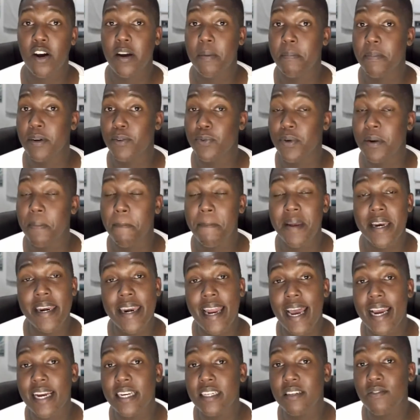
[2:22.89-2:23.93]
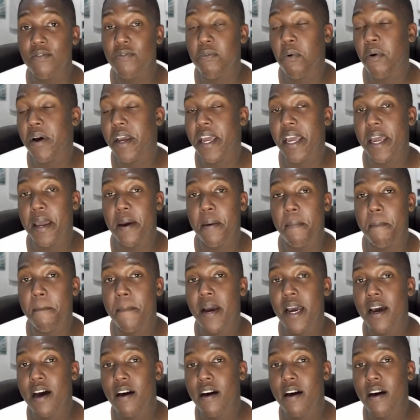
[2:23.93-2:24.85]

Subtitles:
And between midnight and 4 a.m.,